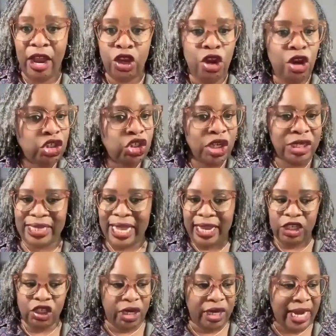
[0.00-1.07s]
You're just
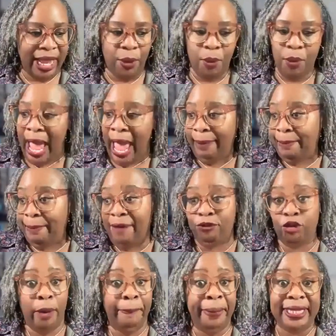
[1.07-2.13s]
like, Jen, I'm
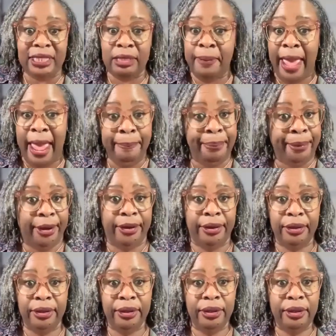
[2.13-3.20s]
after a piece of paper.
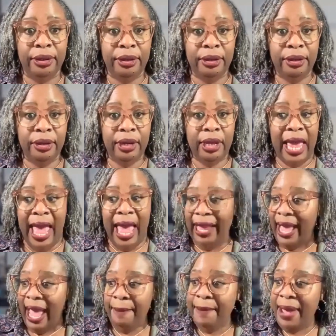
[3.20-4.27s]
I
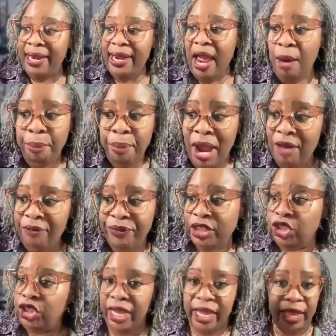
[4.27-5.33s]
got my nonprofit,
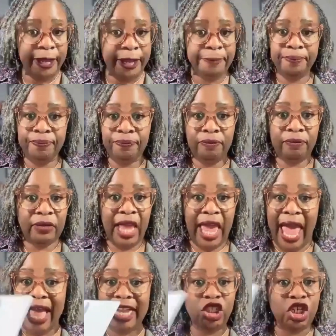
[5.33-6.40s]
Jen.
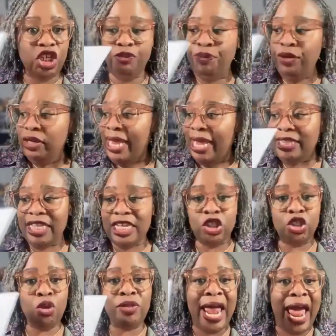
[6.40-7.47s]
I just filled out this
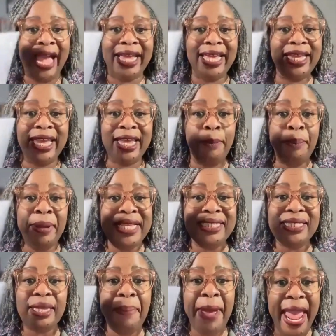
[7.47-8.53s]
so that I could get a
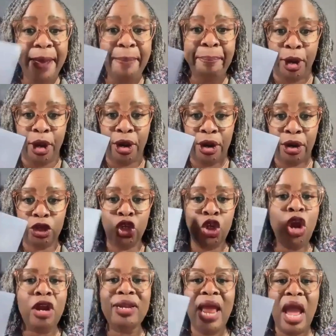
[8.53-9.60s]
piece of paper.
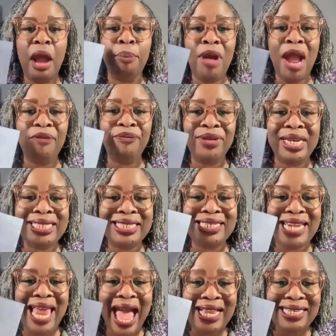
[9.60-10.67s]
Your nonprofit is
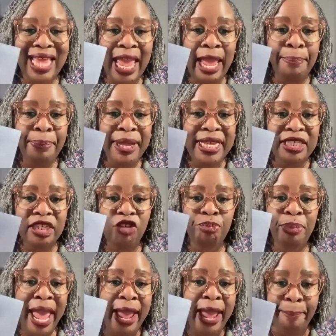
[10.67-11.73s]
not a piece of
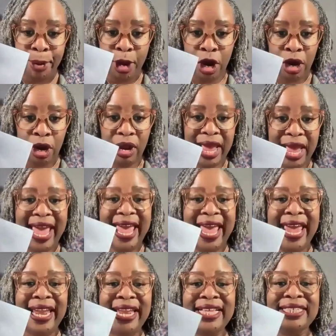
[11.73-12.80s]
paper.
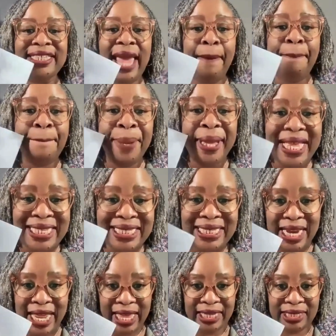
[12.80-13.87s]
It is a
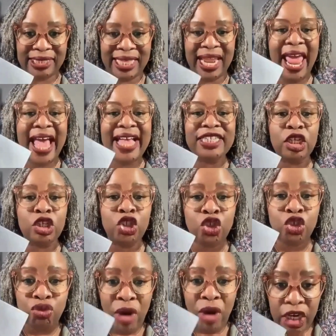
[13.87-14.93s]
business that has a
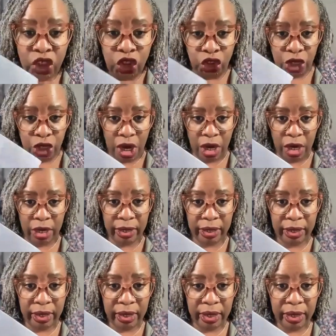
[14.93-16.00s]
structure.
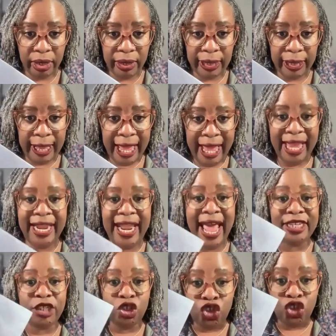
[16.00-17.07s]
It
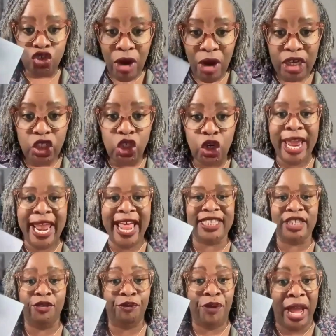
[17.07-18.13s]
has a structure. It
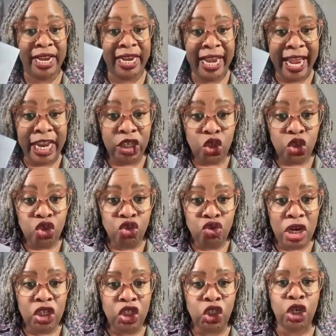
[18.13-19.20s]
has a financial
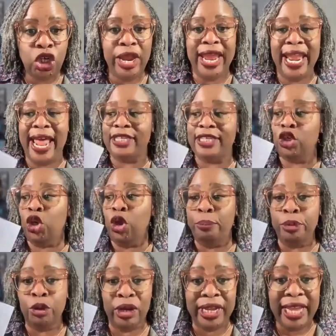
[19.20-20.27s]
structure. It has a
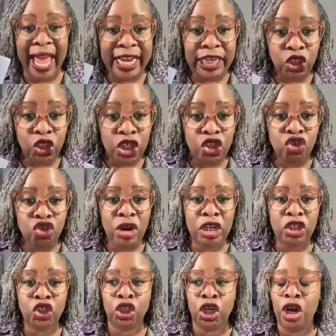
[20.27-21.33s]
communication
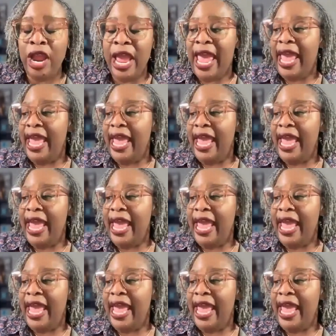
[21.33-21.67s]
structure.